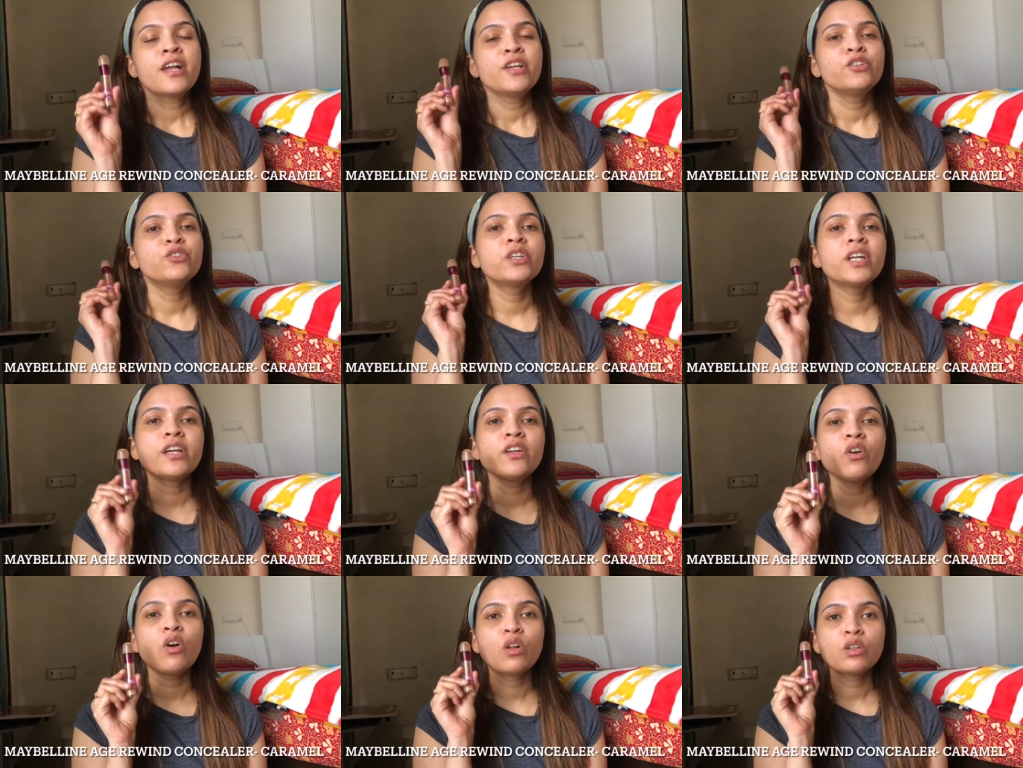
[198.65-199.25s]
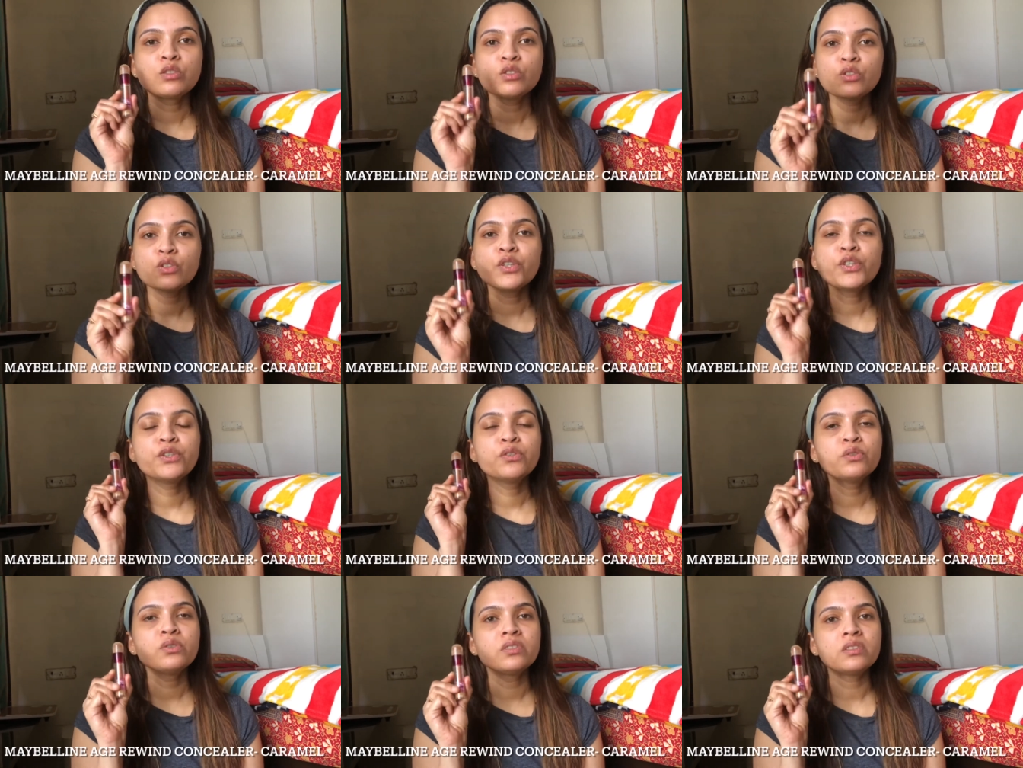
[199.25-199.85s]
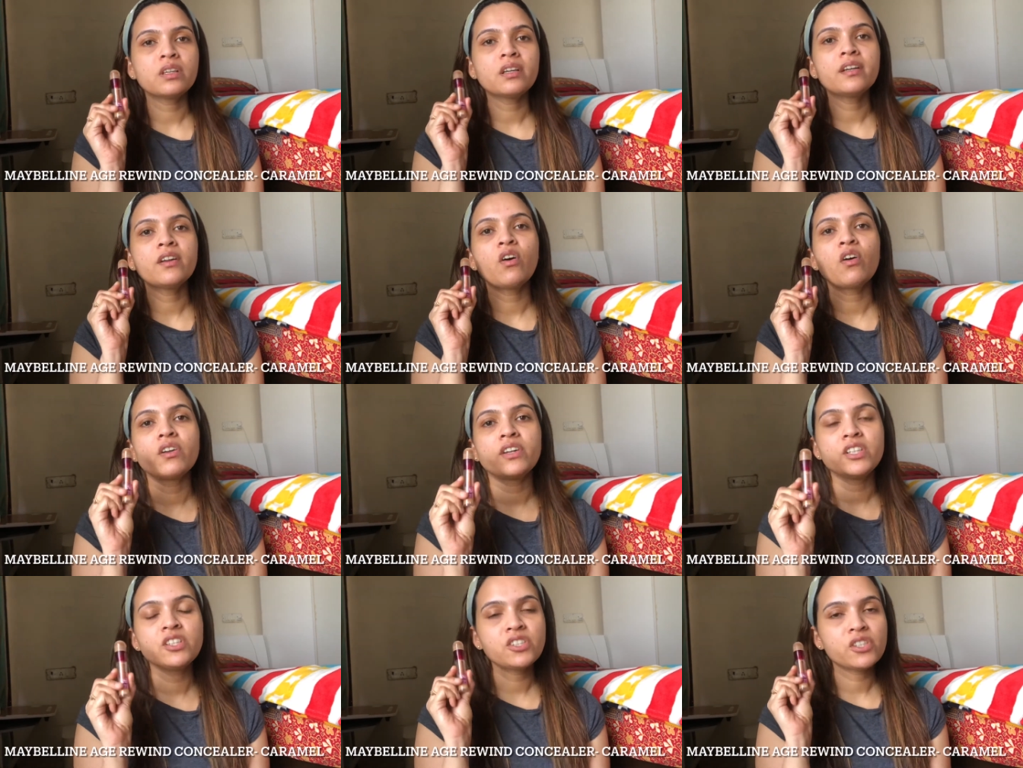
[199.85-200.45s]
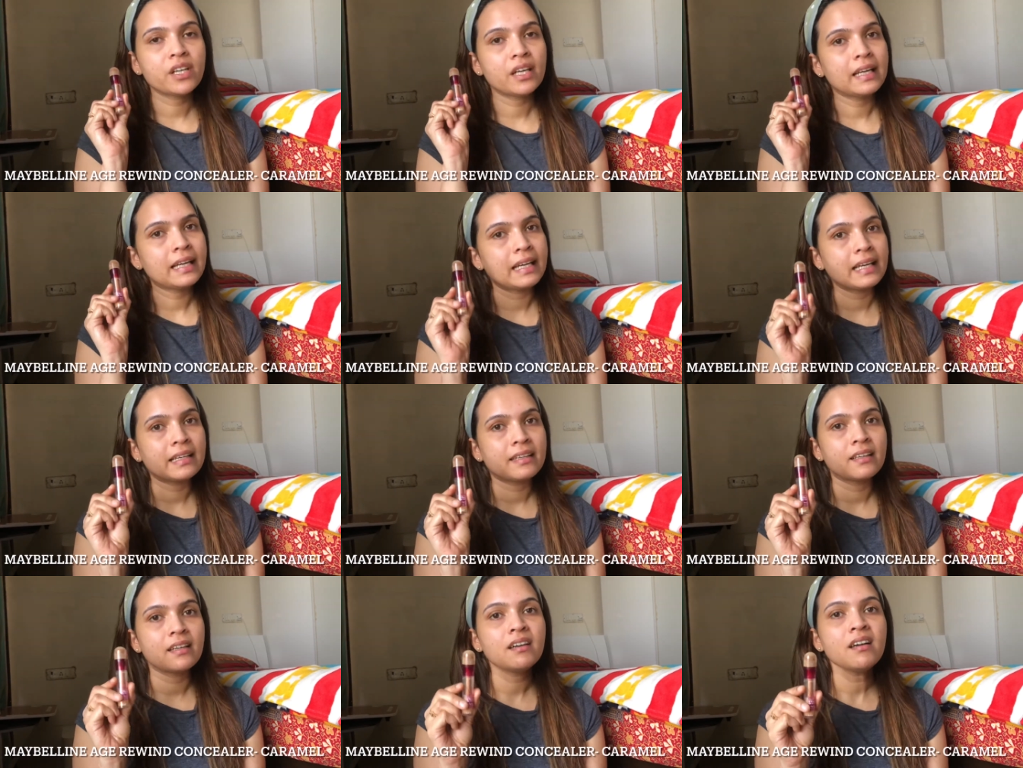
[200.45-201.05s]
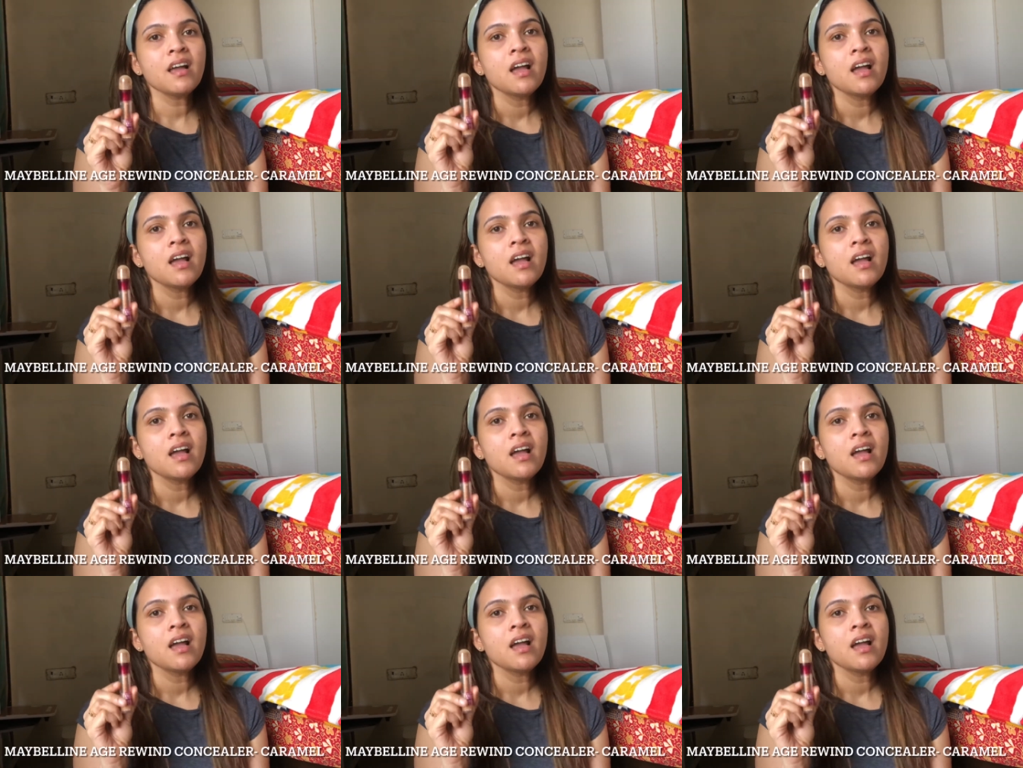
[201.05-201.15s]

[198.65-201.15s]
you can also use an orange corrector